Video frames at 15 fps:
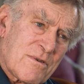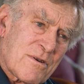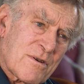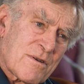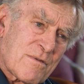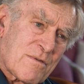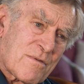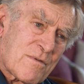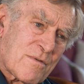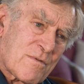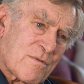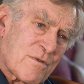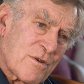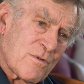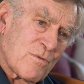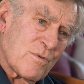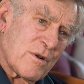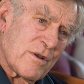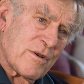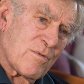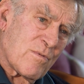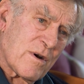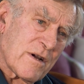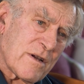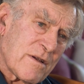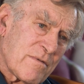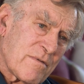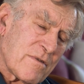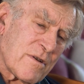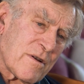I did a willy away
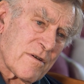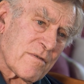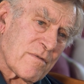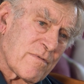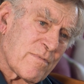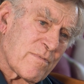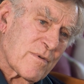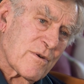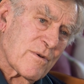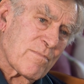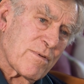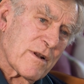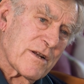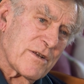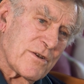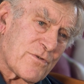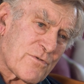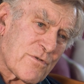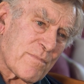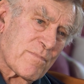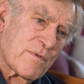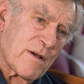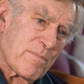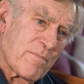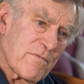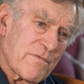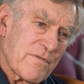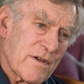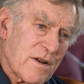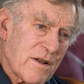and, you know, got bloody tripped up
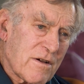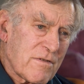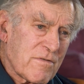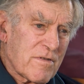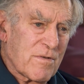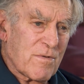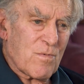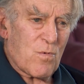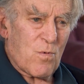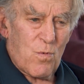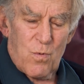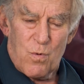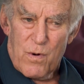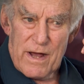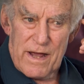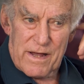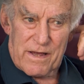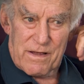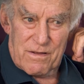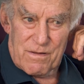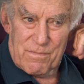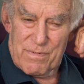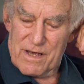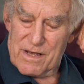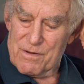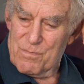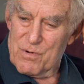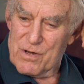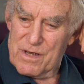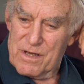and fell over and whack in the back
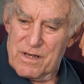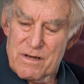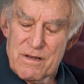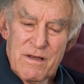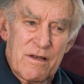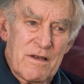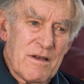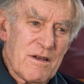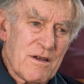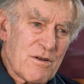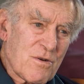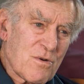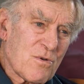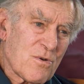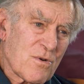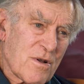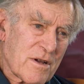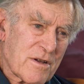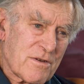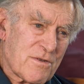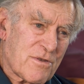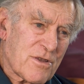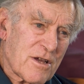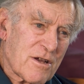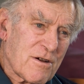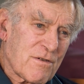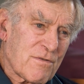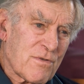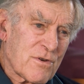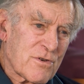of my head. All I could think
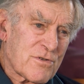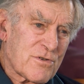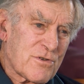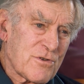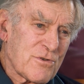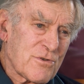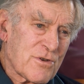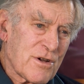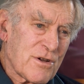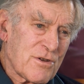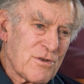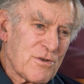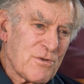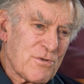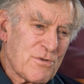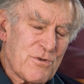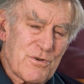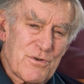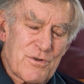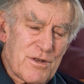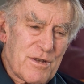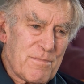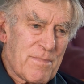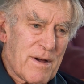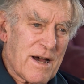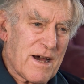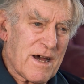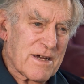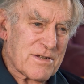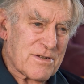of was, Duga, you dirty
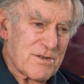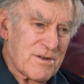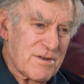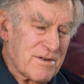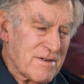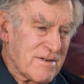bastard.